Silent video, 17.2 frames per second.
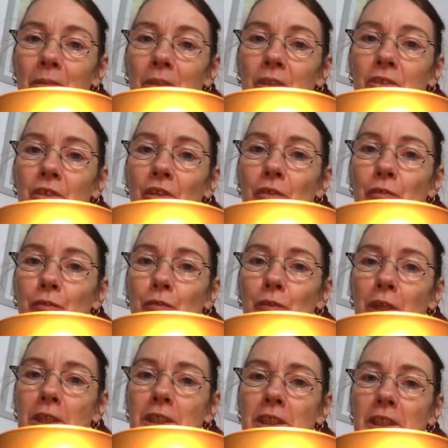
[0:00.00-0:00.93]
to the
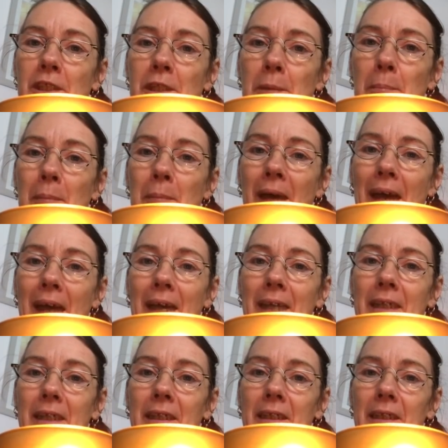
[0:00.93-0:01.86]
front and the back,
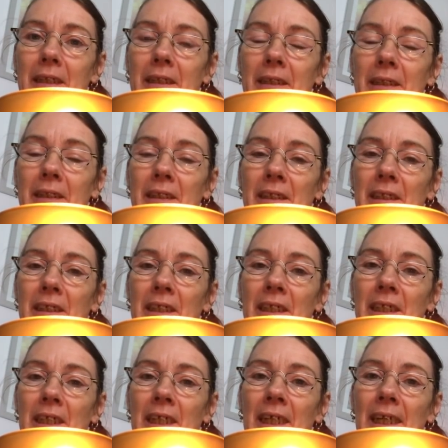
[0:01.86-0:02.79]

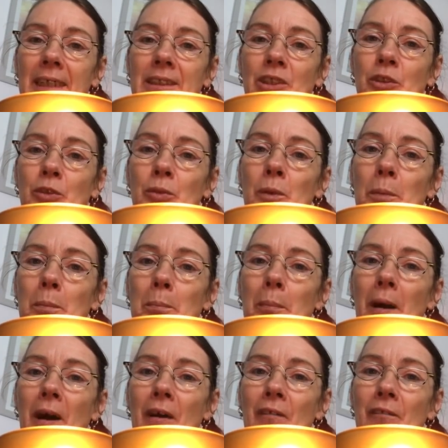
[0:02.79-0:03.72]
and to
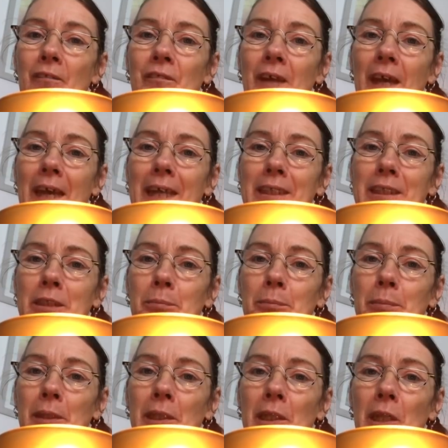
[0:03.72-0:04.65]
above and
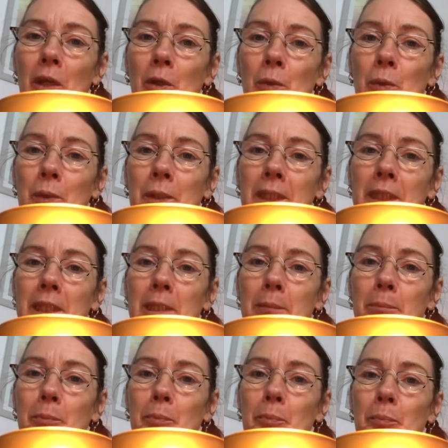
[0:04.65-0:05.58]
below.
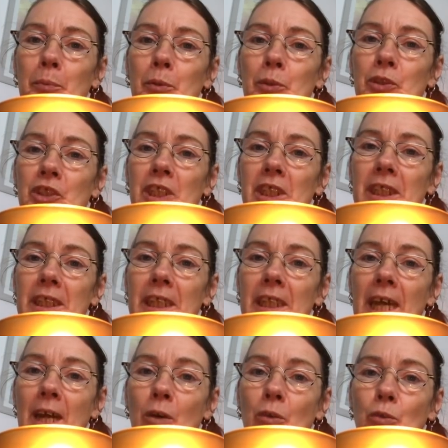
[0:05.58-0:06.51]
Keep pushing it
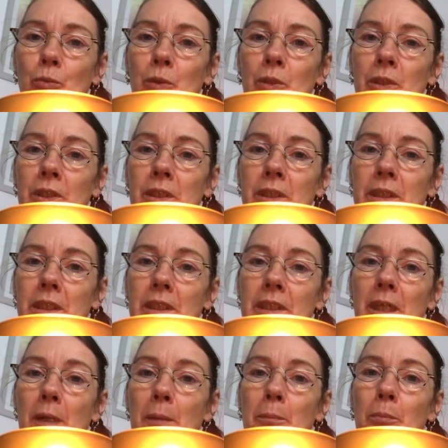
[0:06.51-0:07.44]
outwards and
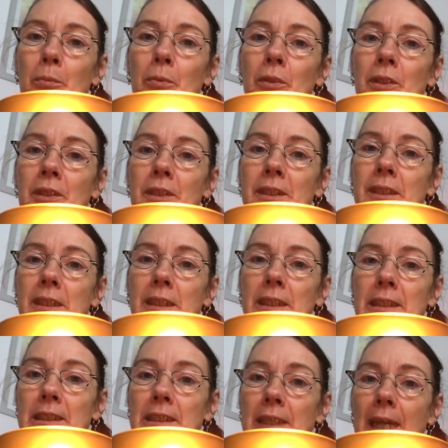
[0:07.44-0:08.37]
upwards
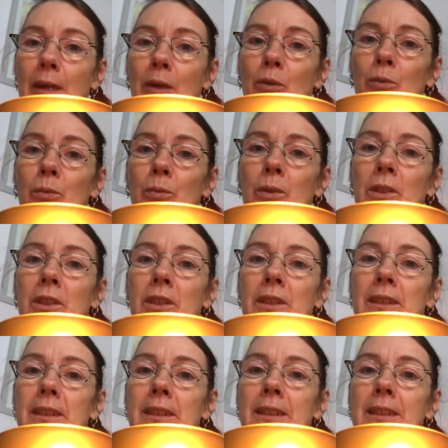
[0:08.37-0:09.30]
and
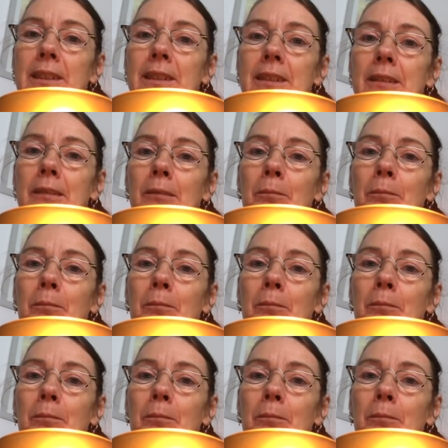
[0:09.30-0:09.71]
downwards,